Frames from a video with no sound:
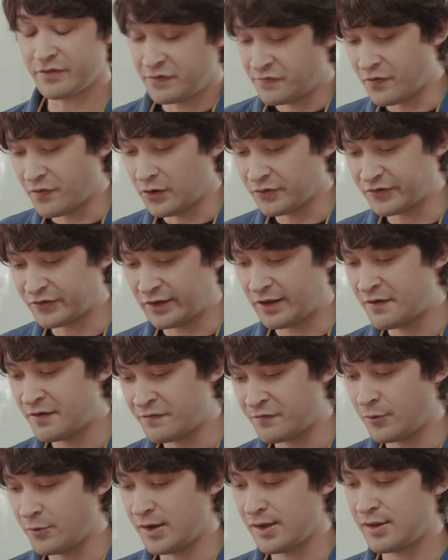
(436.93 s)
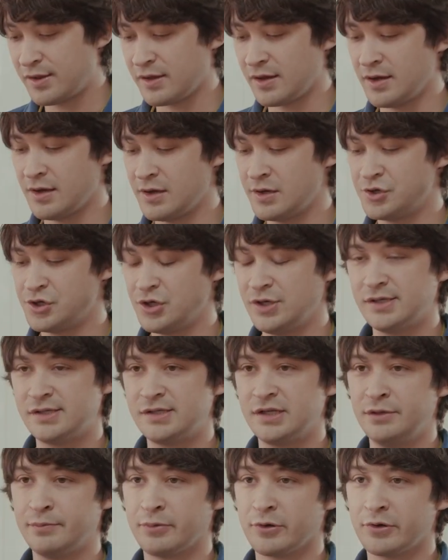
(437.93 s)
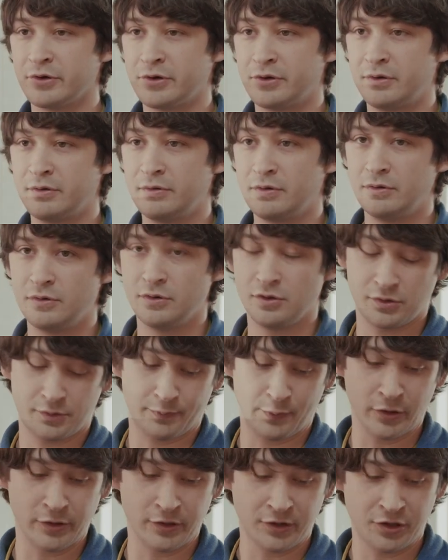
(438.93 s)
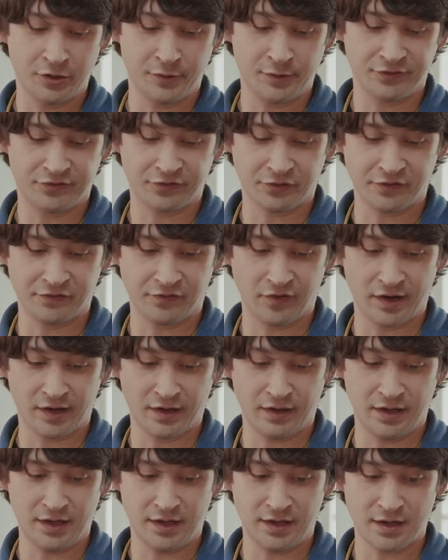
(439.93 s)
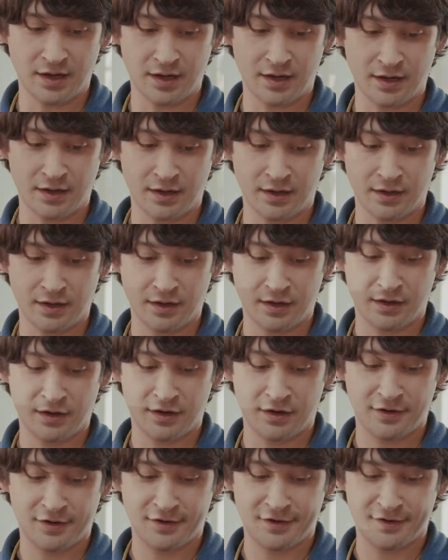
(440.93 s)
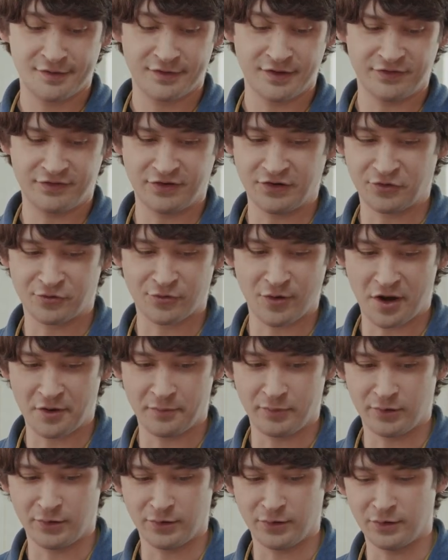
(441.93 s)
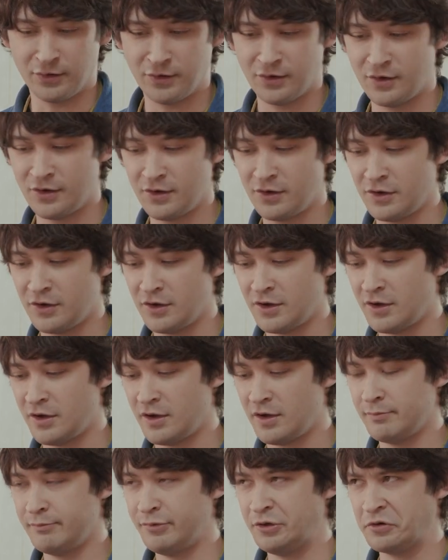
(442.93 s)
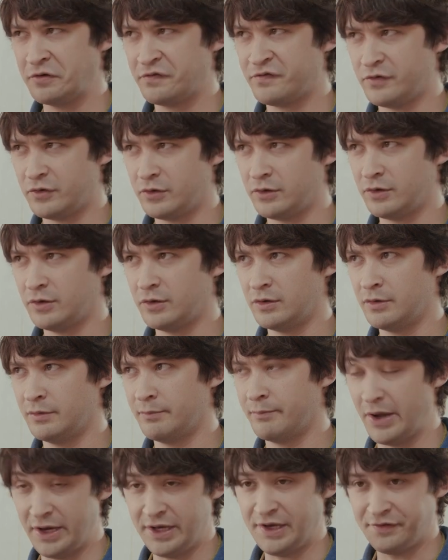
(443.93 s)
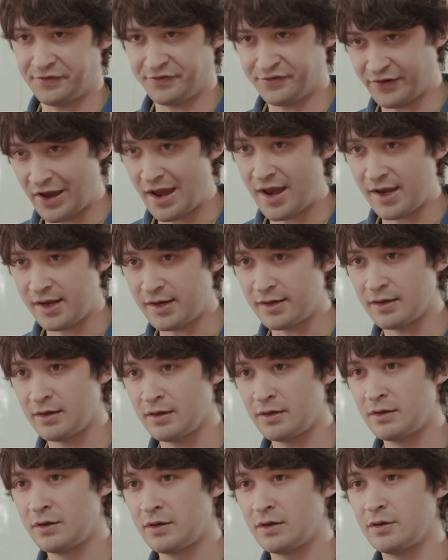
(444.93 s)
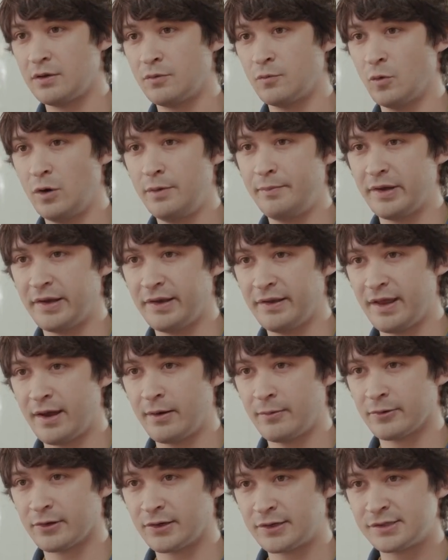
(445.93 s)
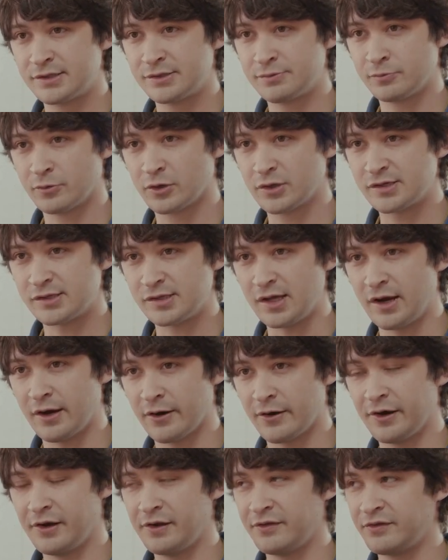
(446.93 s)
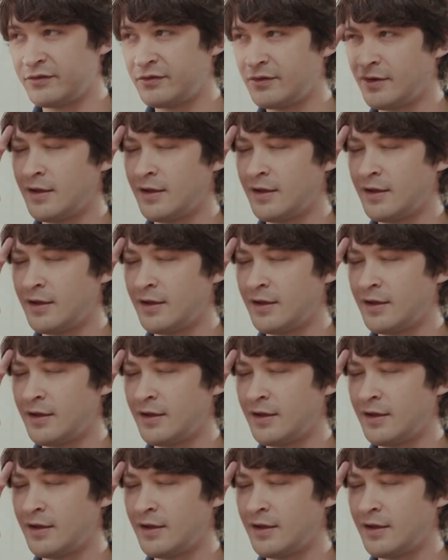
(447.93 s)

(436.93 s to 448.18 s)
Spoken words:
He falls in love with Gene Seberg, who is sort of like this incredible, beautiful, but insane woman that works there and is,